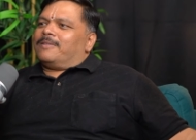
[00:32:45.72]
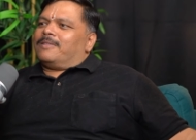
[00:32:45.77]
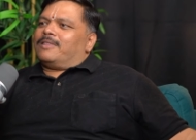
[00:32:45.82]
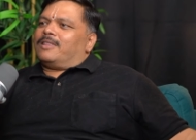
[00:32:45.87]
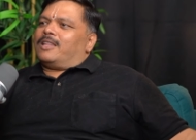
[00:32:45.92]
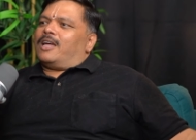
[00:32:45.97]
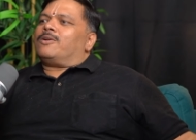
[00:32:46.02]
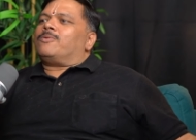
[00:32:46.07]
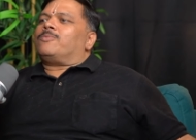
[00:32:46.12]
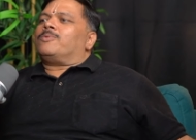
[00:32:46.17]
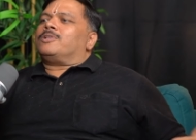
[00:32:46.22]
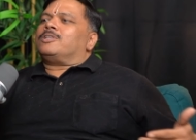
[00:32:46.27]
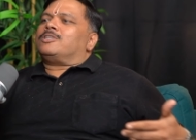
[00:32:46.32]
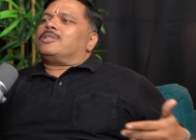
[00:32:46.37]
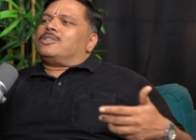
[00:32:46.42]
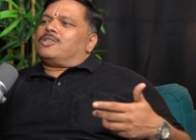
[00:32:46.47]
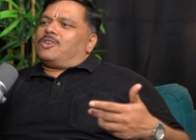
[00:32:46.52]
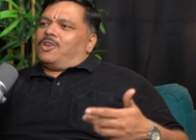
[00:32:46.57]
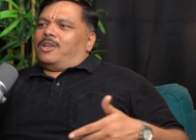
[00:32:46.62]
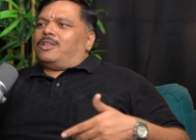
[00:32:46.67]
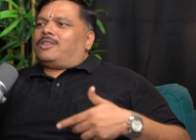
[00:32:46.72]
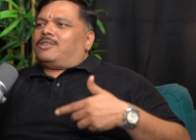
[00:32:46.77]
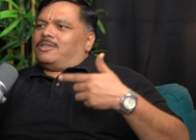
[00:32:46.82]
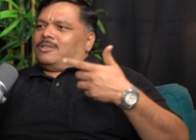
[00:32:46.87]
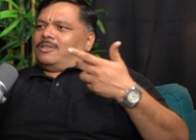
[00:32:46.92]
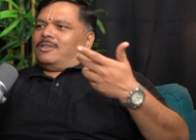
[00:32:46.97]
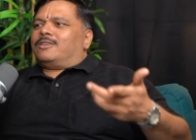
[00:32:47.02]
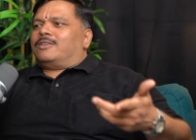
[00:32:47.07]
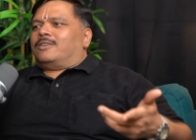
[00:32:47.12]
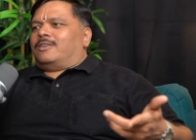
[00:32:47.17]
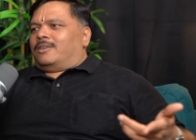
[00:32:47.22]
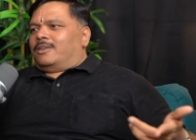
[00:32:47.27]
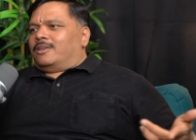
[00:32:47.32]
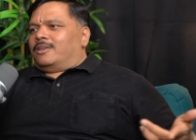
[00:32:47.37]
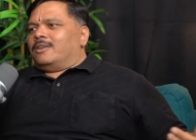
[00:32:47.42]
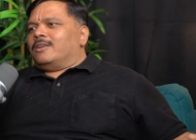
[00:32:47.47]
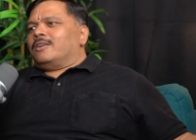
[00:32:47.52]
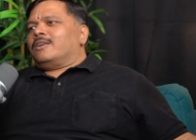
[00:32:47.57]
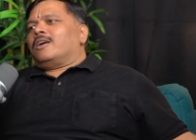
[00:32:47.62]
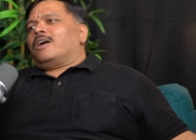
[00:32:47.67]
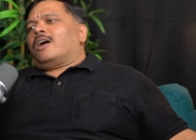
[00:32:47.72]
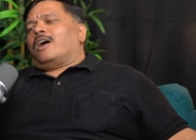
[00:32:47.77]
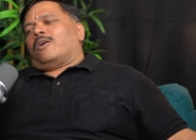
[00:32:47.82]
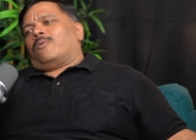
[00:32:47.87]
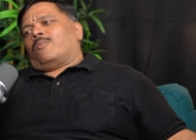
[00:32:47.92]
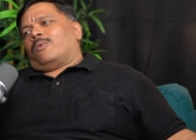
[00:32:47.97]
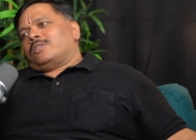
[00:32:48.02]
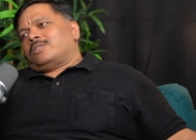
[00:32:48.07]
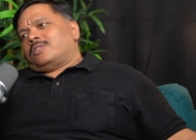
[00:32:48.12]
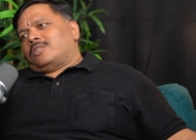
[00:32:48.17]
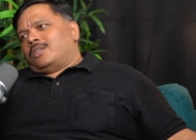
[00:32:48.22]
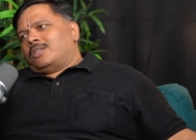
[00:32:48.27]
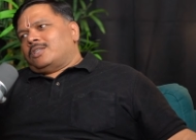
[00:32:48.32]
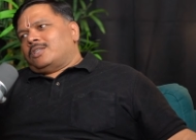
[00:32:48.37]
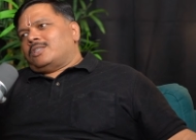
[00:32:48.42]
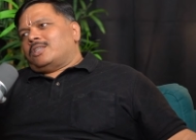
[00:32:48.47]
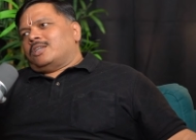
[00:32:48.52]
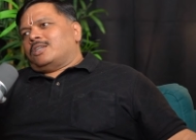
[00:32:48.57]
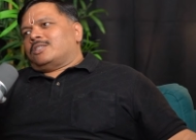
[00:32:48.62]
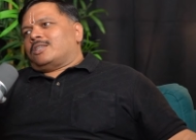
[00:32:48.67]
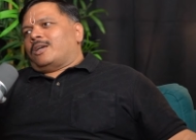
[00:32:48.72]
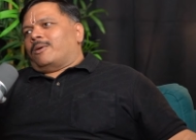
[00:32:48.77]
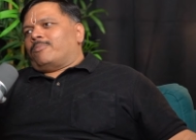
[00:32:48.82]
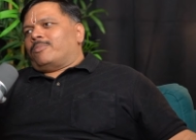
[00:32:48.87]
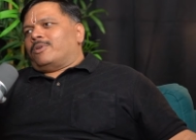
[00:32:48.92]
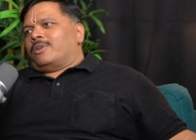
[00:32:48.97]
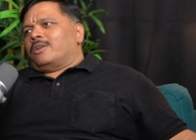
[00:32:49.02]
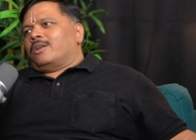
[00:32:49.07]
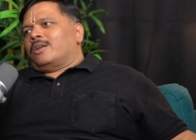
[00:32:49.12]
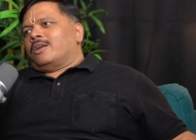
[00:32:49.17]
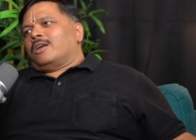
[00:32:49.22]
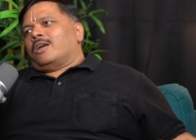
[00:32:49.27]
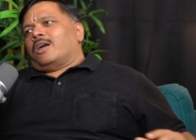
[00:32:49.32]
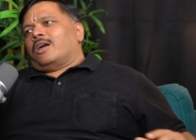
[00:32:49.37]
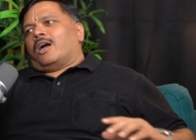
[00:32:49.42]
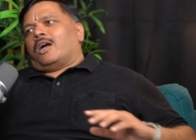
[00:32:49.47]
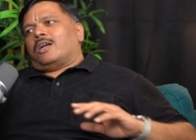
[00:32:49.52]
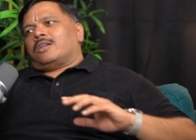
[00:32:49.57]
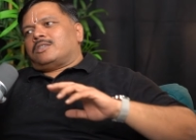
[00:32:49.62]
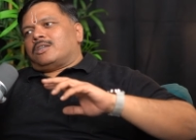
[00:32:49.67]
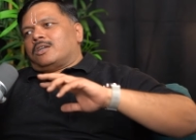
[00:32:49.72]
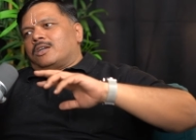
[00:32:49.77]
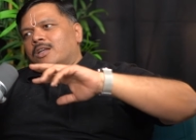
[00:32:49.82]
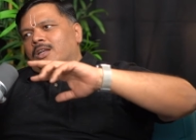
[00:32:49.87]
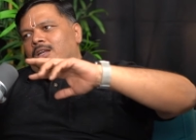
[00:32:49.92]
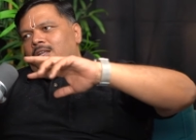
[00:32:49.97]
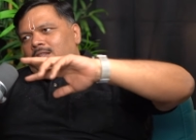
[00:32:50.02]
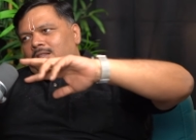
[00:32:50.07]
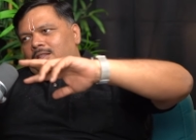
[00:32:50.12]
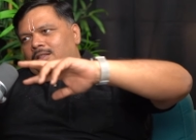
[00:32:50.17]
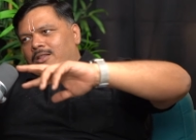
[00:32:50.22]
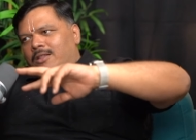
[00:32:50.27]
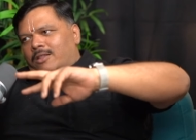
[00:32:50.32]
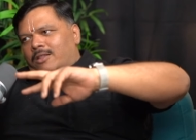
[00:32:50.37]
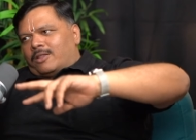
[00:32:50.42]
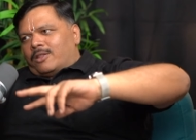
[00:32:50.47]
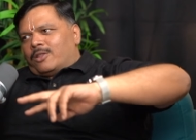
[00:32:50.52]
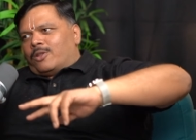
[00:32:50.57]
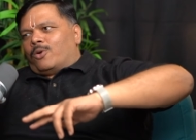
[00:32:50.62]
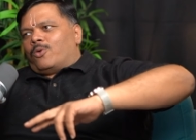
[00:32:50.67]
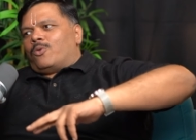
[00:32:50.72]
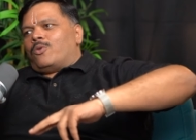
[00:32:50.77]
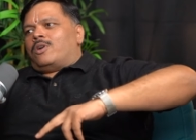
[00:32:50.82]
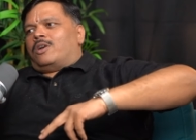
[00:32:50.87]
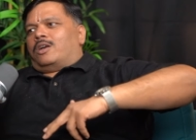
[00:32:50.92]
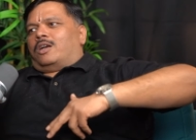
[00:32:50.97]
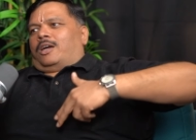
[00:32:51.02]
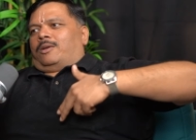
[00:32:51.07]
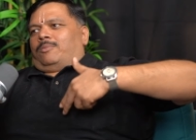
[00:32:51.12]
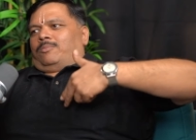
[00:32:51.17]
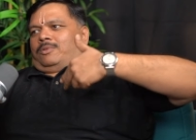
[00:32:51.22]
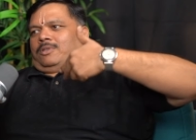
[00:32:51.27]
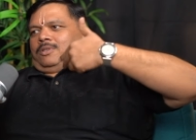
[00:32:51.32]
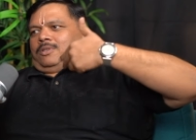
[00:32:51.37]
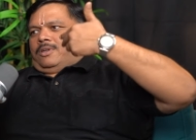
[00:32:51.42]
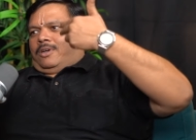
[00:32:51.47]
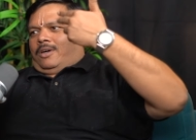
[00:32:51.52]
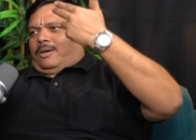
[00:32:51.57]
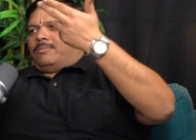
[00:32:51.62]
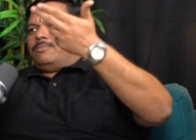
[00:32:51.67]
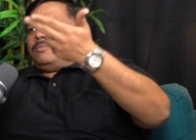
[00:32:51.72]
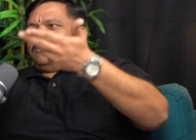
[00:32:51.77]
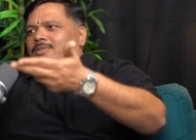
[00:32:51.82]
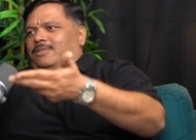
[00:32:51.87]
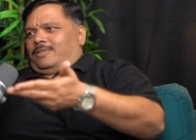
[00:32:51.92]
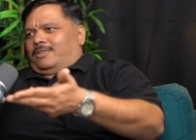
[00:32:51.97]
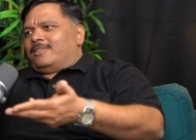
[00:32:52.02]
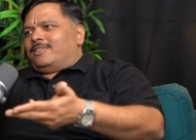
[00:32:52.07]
That will change. And once these things happen, and suddenly the good times comes,